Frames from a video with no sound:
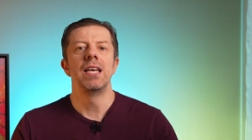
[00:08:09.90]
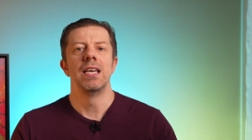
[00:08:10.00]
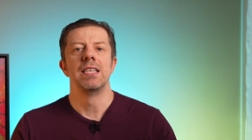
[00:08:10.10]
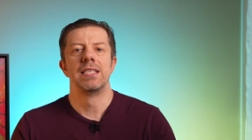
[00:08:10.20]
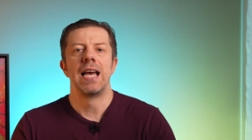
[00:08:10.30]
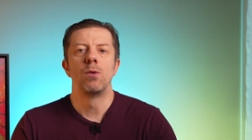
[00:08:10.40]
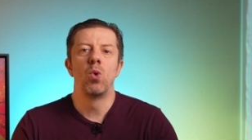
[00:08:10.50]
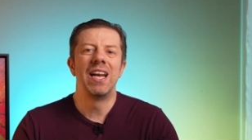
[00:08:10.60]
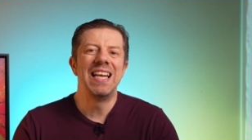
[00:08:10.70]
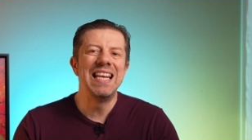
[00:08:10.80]
is that
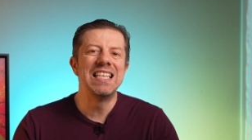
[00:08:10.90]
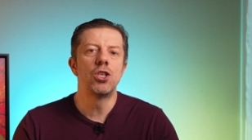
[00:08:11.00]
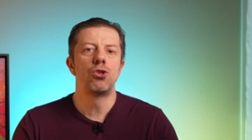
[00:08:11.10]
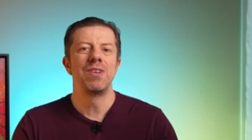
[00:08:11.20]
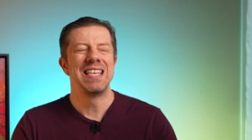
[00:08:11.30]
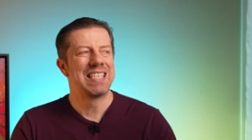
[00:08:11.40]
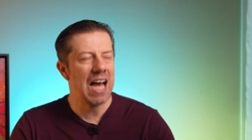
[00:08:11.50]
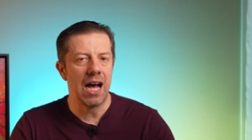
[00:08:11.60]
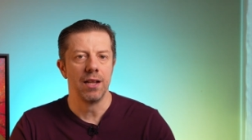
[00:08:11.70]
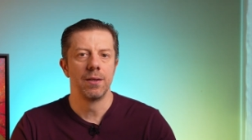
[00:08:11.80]
when an industry is
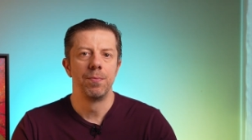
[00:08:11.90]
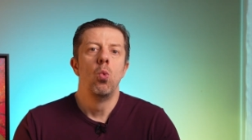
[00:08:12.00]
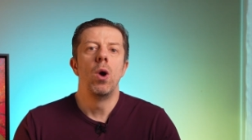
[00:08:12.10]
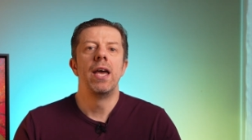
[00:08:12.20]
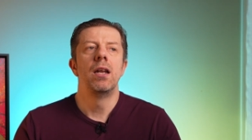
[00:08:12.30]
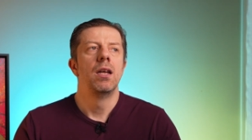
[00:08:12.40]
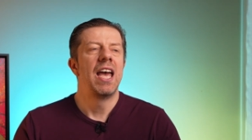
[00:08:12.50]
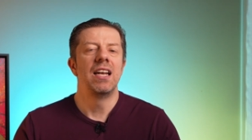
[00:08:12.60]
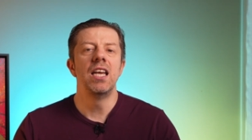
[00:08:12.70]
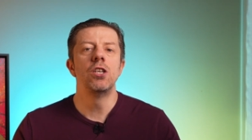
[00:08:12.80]
hot, when
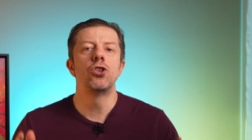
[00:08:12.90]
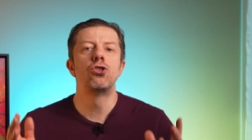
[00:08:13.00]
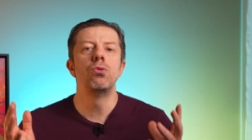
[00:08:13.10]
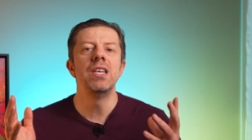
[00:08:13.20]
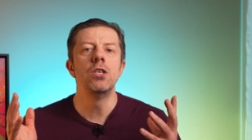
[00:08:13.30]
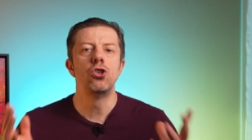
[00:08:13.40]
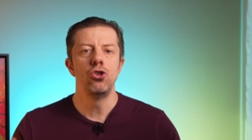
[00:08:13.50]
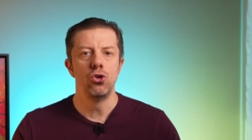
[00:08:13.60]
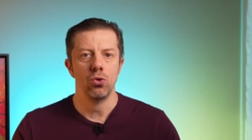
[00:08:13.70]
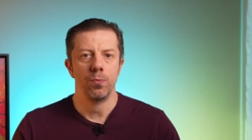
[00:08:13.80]
an industry is
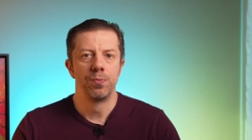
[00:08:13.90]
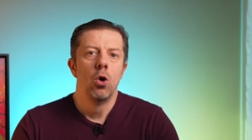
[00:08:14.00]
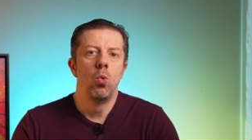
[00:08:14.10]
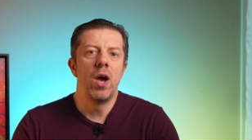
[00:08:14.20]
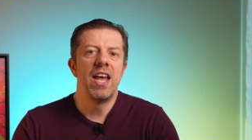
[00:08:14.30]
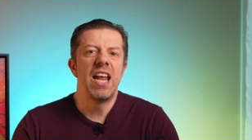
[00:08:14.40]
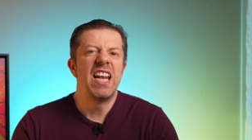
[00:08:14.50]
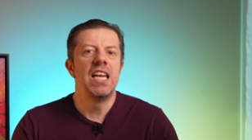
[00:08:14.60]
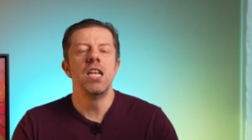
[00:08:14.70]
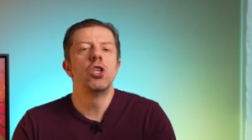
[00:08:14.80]
new, when
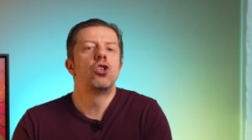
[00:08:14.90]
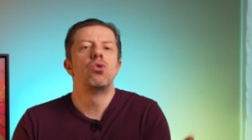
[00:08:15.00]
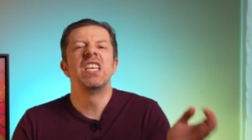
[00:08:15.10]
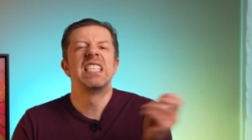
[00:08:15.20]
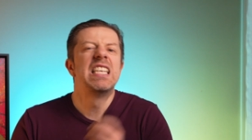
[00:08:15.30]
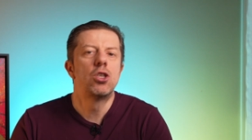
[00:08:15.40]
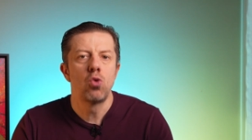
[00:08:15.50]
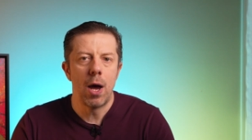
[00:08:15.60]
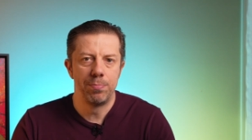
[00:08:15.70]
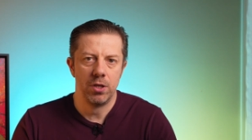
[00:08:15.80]
an industry is
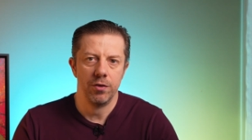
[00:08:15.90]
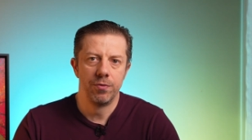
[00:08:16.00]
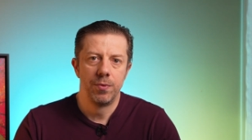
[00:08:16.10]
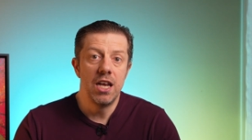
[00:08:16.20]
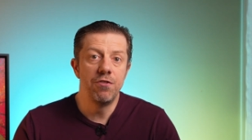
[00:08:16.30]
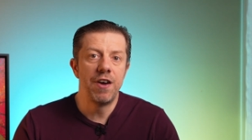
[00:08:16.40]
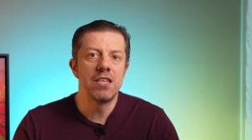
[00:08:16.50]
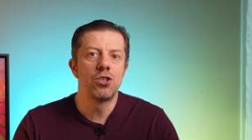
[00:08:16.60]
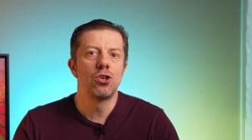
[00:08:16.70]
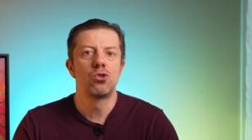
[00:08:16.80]
disruptive,
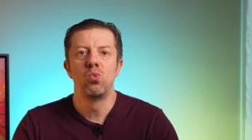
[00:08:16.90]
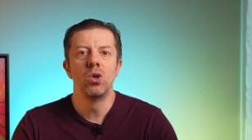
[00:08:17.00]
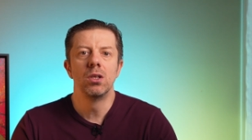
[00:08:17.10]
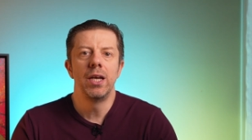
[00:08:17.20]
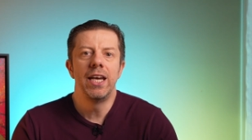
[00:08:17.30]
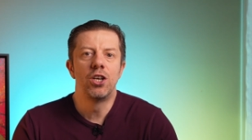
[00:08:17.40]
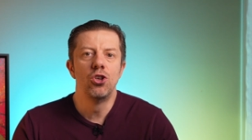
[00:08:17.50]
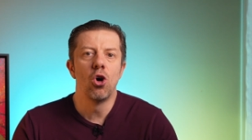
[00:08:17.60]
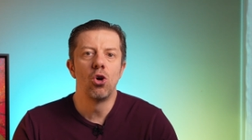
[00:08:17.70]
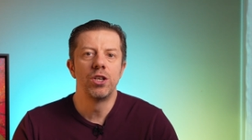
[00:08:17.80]
investors will
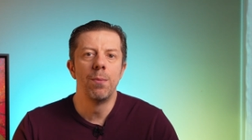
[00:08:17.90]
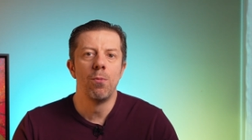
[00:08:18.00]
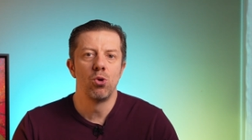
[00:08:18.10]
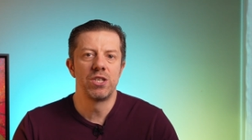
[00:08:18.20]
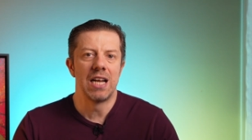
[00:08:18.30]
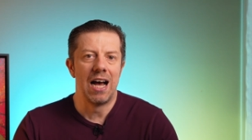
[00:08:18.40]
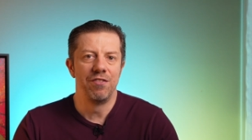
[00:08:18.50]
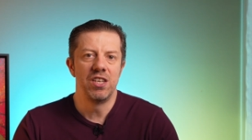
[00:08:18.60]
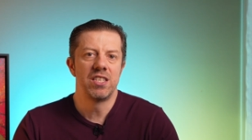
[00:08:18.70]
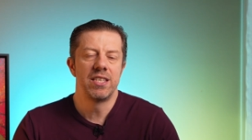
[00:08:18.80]
ignore the most
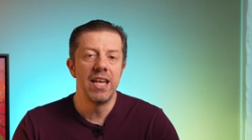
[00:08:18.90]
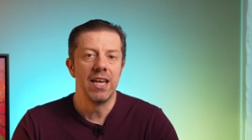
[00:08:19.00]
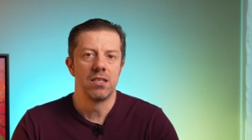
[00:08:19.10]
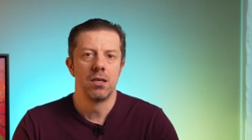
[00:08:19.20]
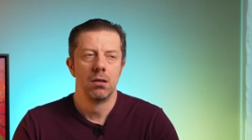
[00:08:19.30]
obvious things.